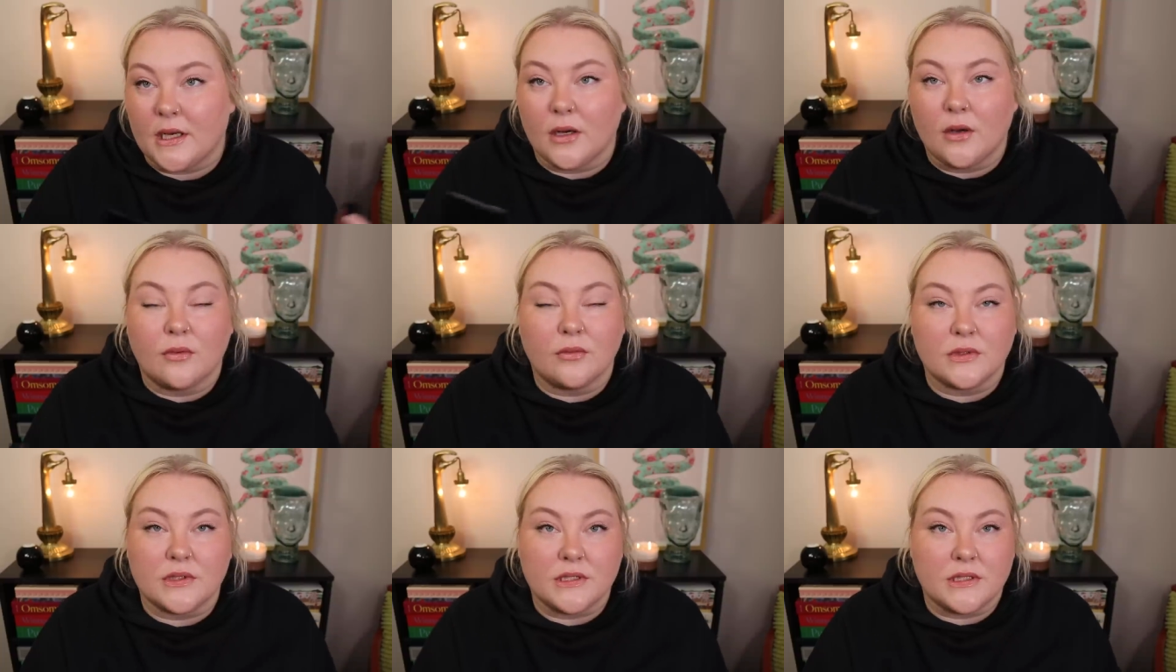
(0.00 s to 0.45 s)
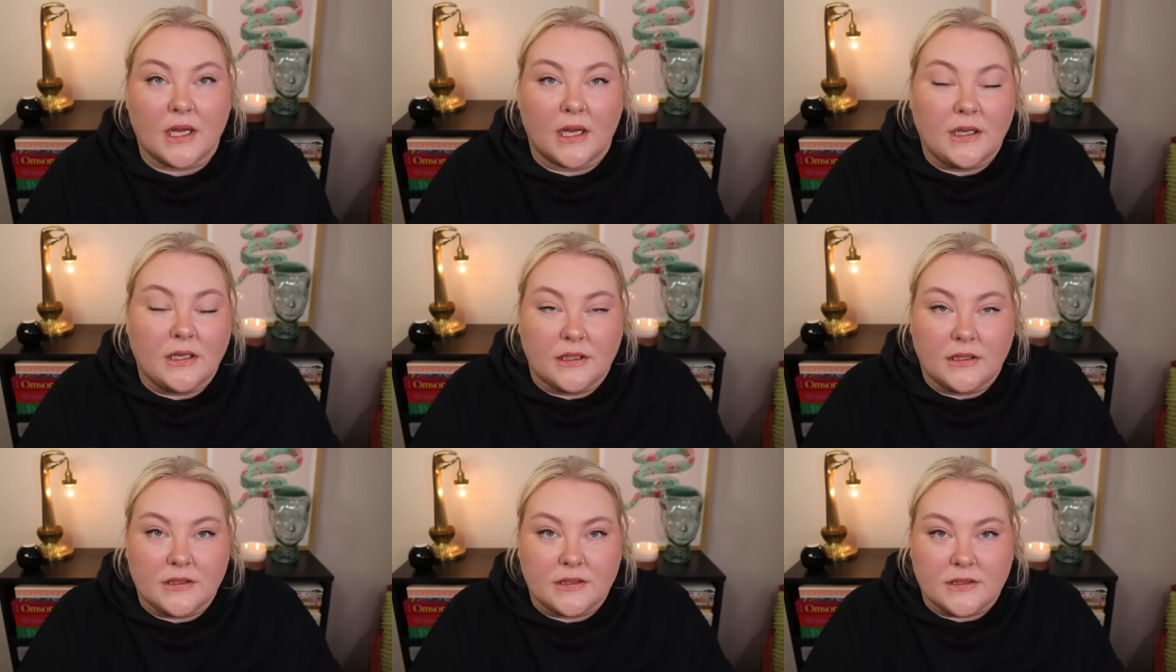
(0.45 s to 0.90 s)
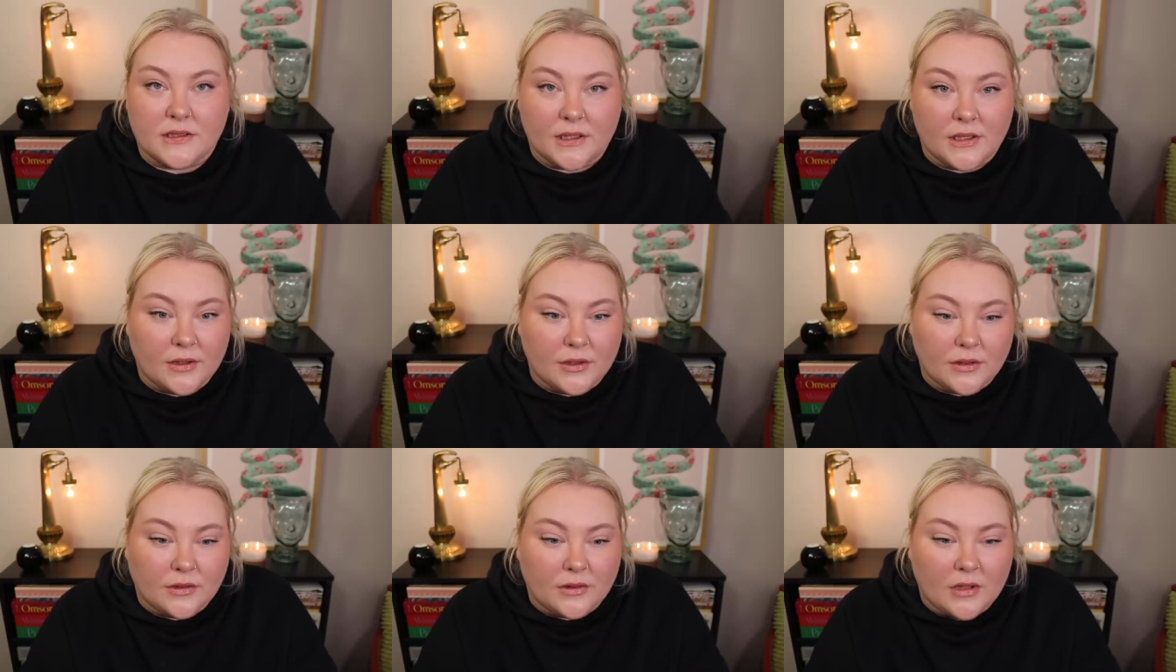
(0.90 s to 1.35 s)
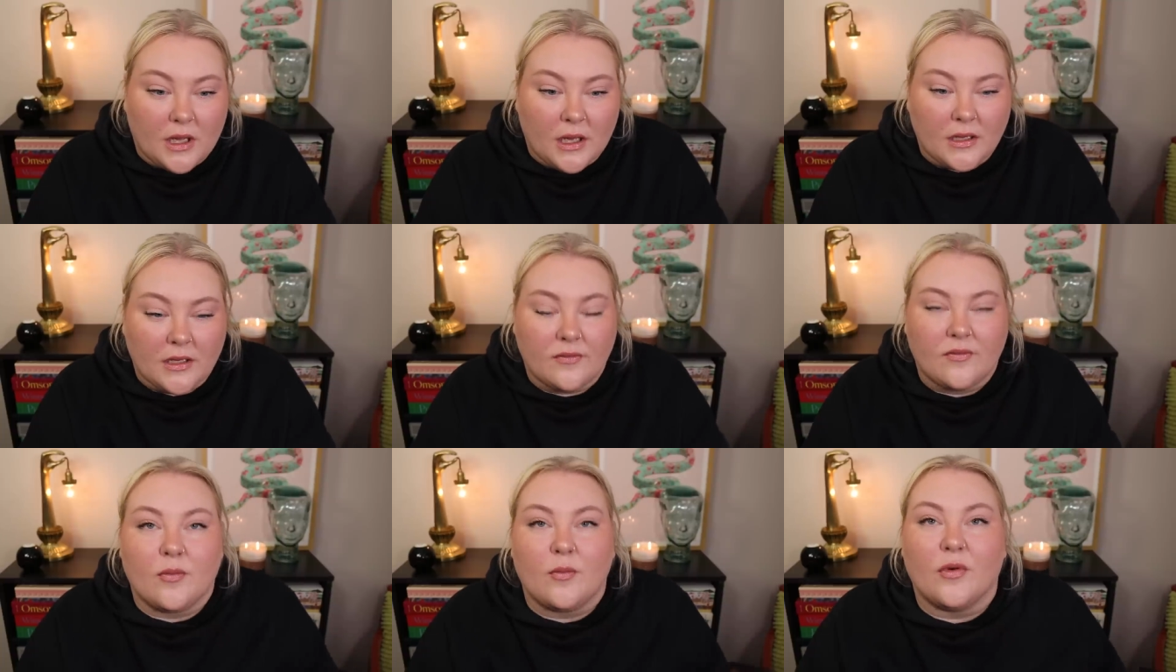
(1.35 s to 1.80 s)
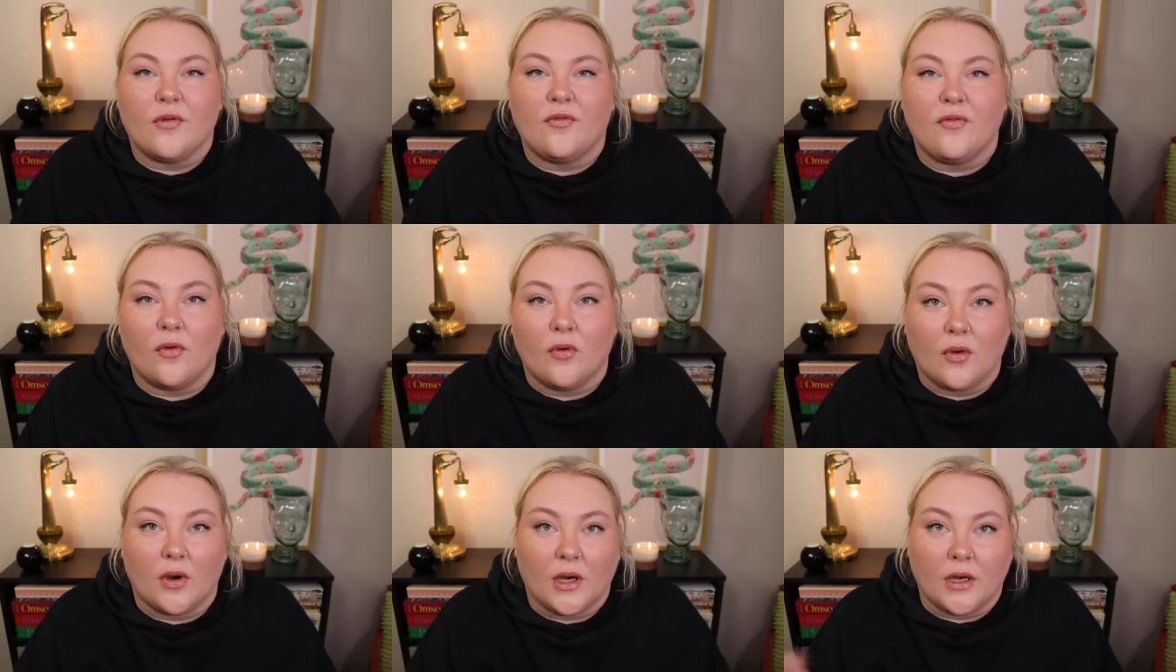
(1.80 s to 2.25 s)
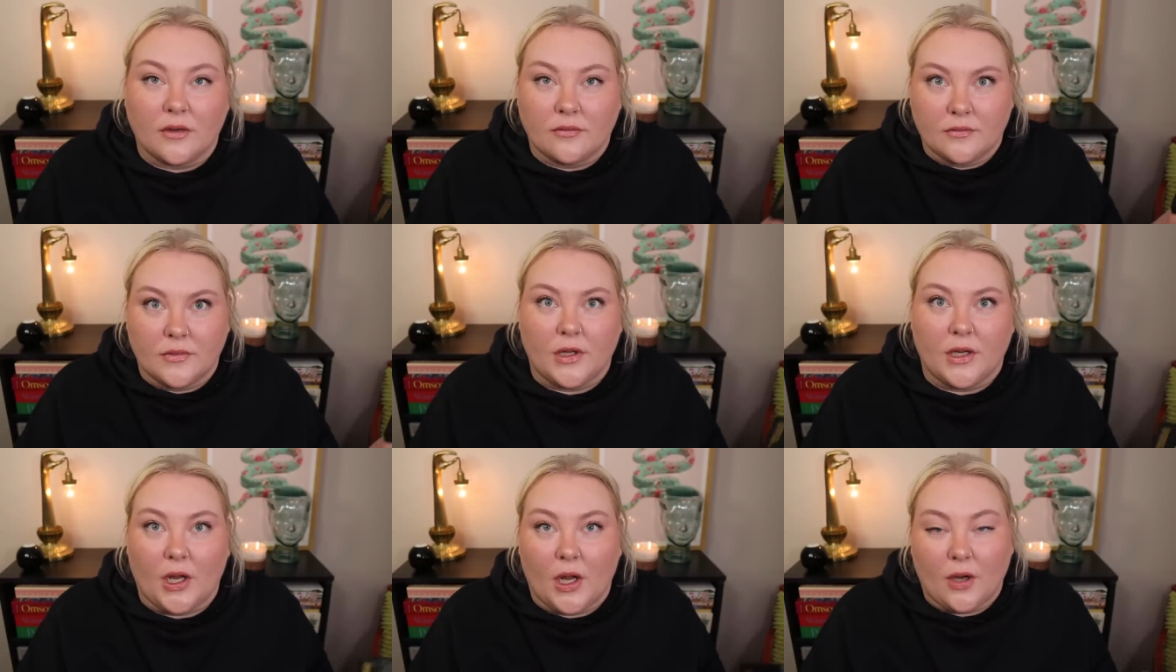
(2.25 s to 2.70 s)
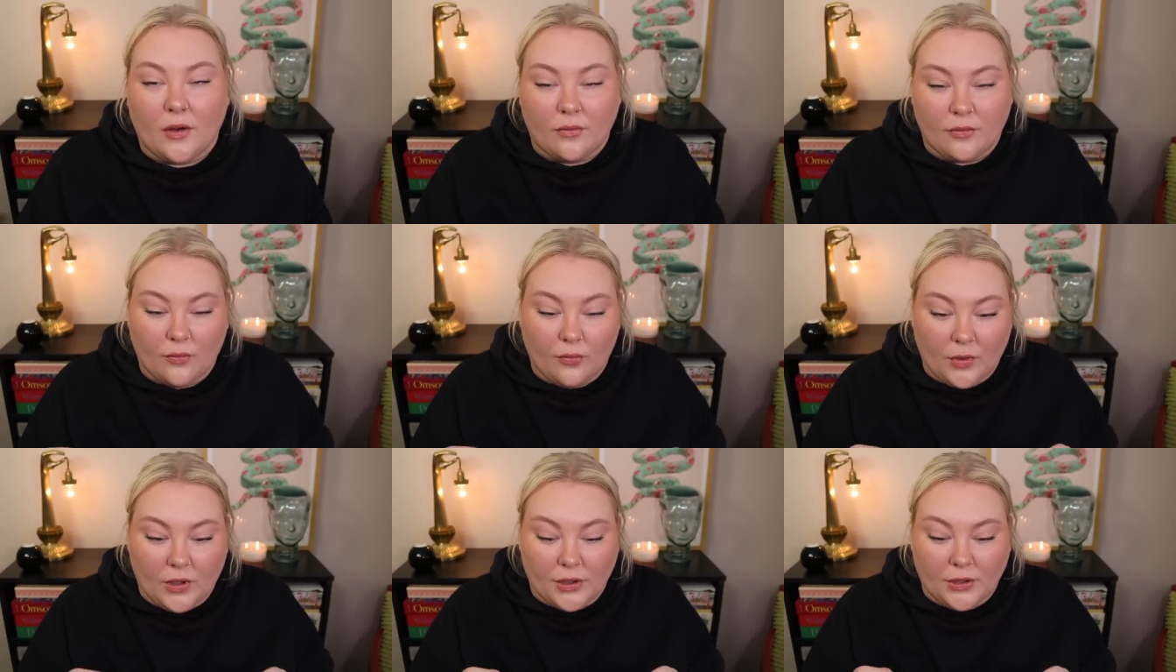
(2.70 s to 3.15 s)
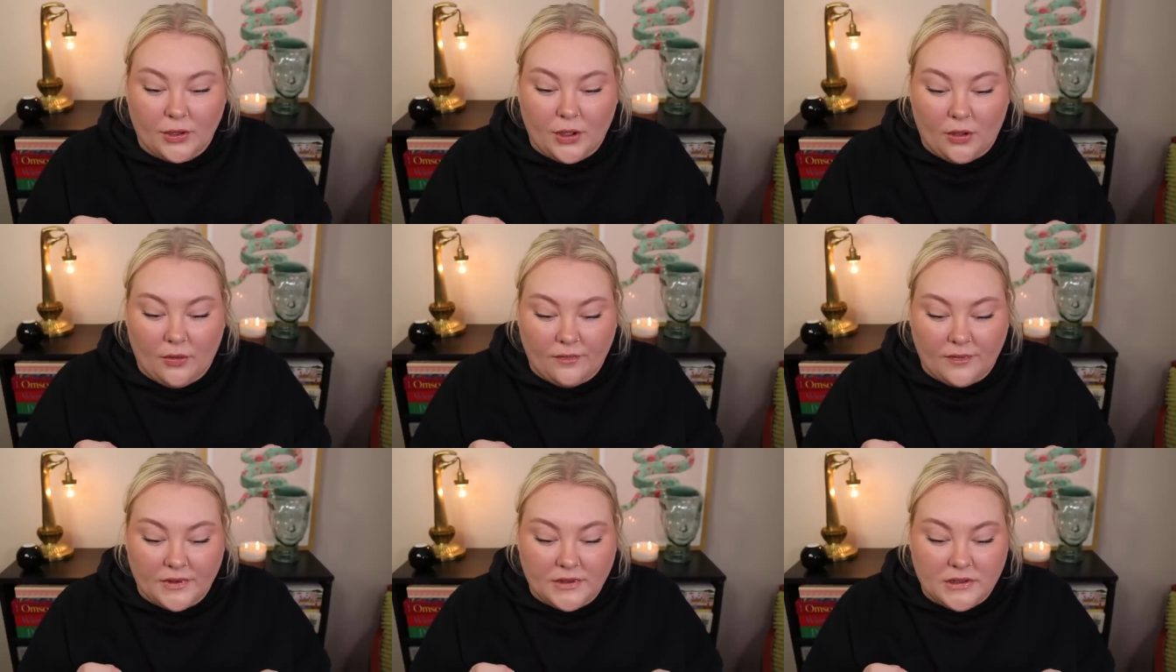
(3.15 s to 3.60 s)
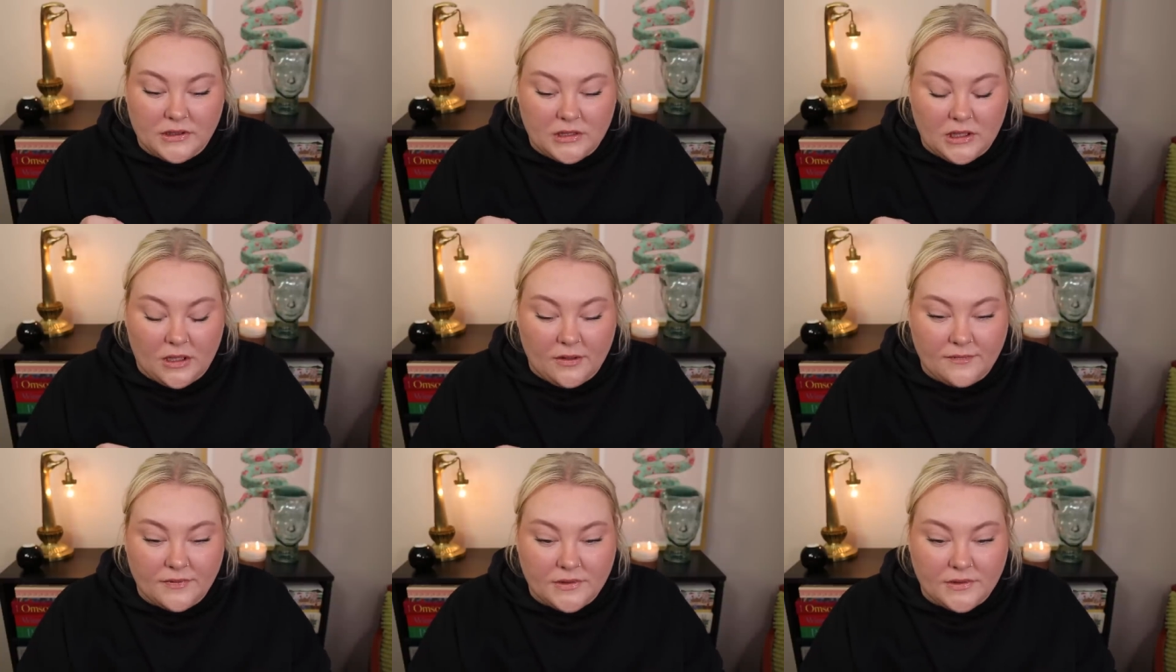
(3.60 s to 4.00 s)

I don't, I didn't see her a lot even before, you know, weird COVID stuff.